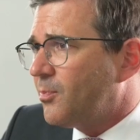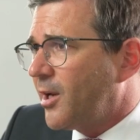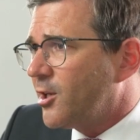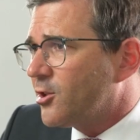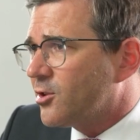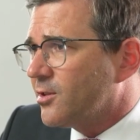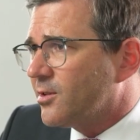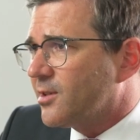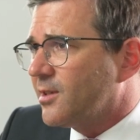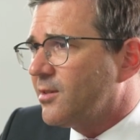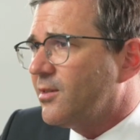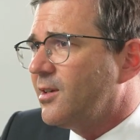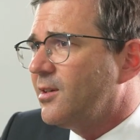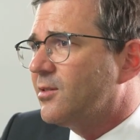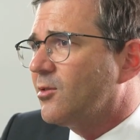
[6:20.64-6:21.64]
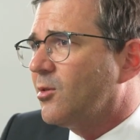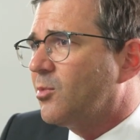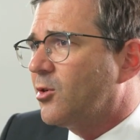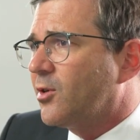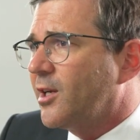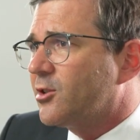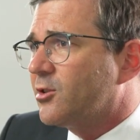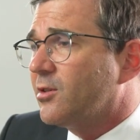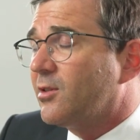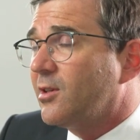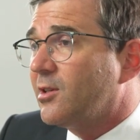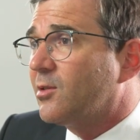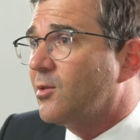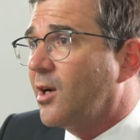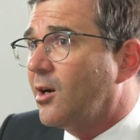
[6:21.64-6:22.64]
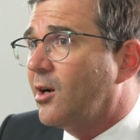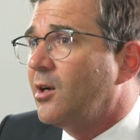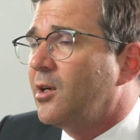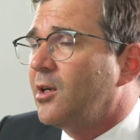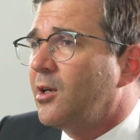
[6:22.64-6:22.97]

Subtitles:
patients in these operations. These are